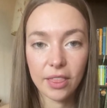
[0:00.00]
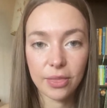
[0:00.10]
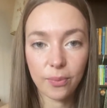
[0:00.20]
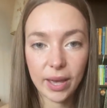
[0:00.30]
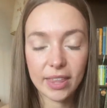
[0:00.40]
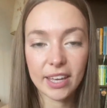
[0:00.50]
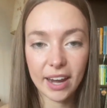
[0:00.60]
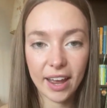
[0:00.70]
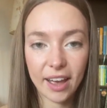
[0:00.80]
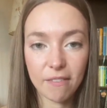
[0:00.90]
the way that
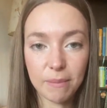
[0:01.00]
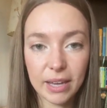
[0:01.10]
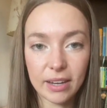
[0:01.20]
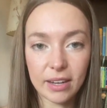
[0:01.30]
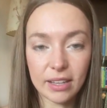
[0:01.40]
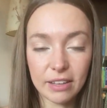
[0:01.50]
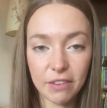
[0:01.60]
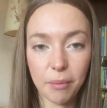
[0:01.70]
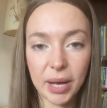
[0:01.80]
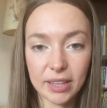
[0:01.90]
I have been
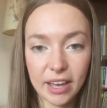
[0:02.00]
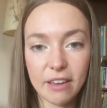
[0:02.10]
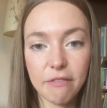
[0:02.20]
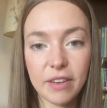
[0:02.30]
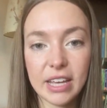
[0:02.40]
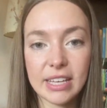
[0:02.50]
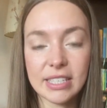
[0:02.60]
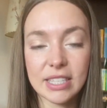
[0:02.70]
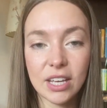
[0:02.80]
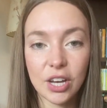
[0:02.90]
living my life
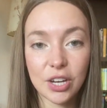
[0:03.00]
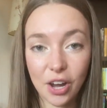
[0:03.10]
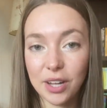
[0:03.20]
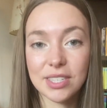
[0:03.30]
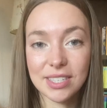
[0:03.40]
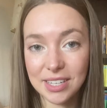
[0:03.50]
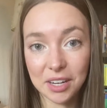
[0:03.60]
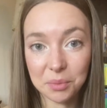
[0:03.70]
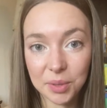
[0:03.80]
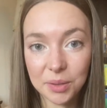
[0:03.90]
is not
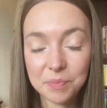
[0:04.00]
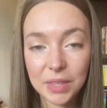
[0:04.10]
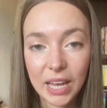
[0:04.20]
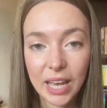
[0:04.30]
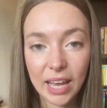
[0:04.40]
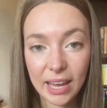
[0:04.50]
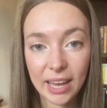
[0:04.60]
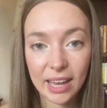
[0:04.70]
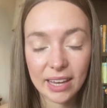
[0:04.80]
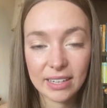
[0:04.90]
sustainable,
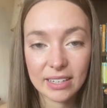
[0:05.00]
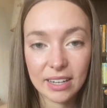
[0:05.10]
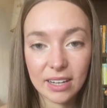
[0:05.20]
and